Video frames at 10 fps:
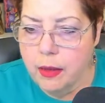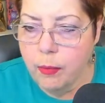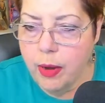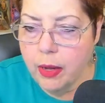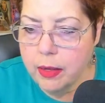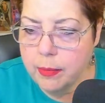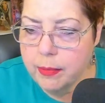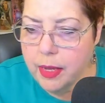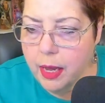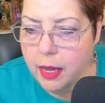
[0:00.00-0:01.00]

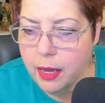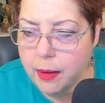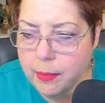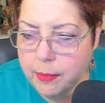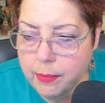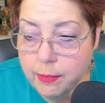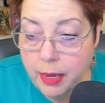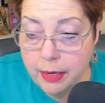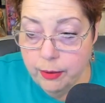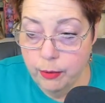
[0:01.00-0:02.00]
Welcome,
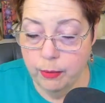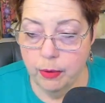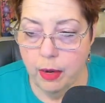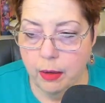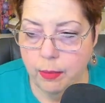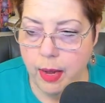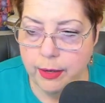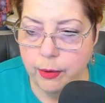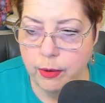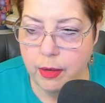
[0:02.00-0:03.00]
Madhu
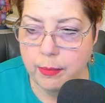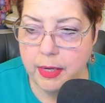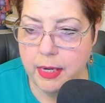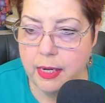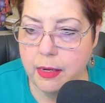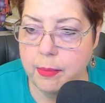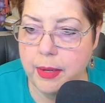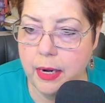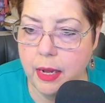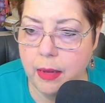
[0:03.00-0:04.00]
Hamanita,
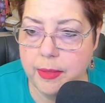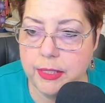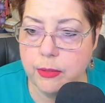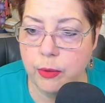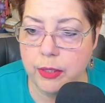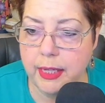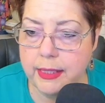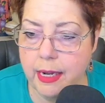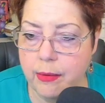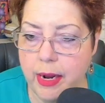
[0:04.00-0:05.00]
but it doesn't work like
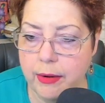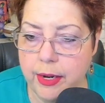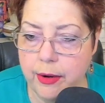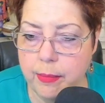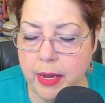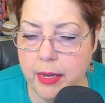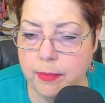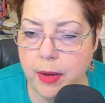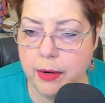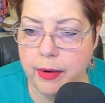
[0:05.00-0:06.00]
that around here. My
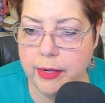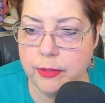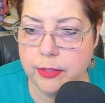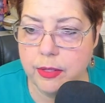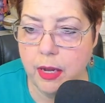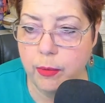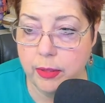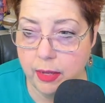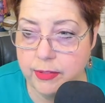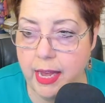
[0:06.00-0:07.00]
moderators, we'd
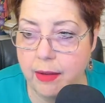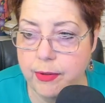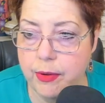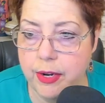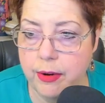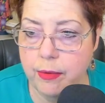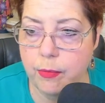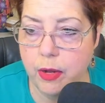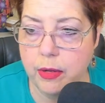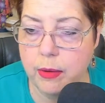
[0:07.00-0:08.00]
love to have you here.
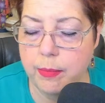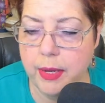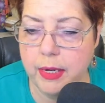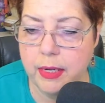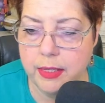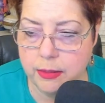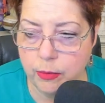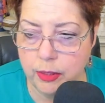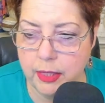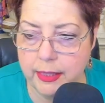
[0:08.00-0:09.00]
Welcome, but it doesn't
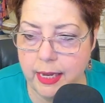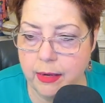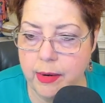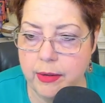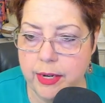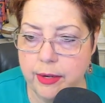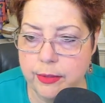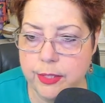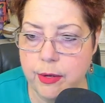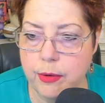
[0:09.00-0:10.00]
work like that around here.
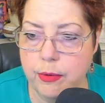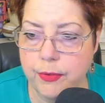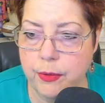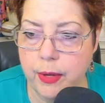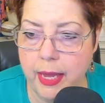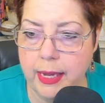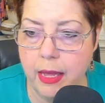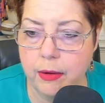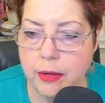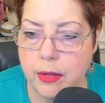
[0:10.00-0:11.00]
So if you hang
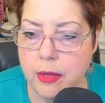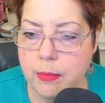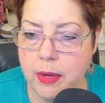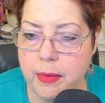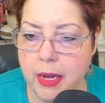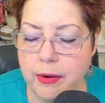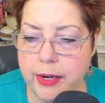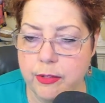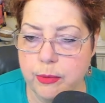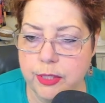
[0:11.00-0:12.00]
out, my
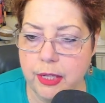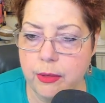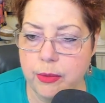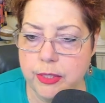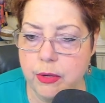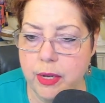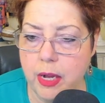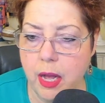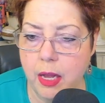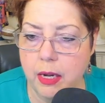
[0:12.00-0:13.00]
moderators will tell you what's going
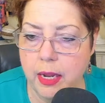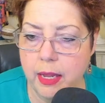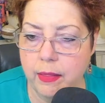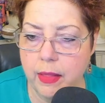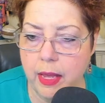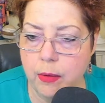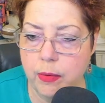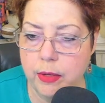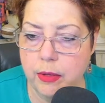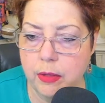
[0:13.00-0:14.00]
on, and they
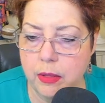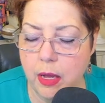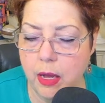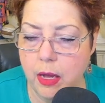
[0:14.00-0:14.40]
will